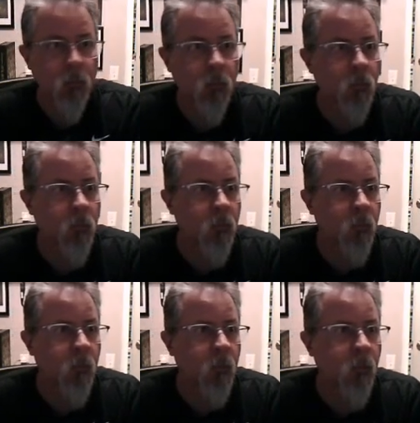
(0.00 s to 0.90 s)

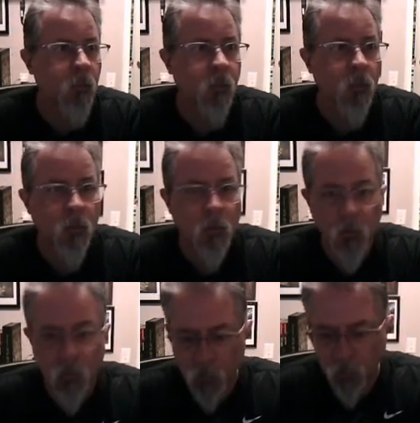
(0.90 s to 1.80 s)

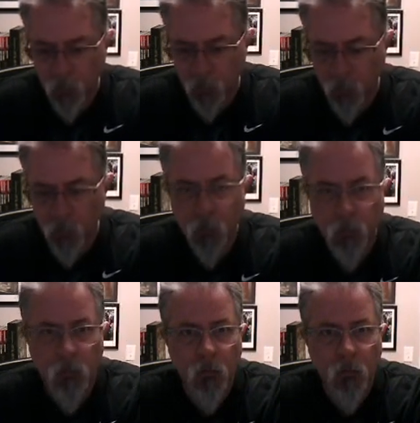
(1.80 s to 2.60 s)
(silence)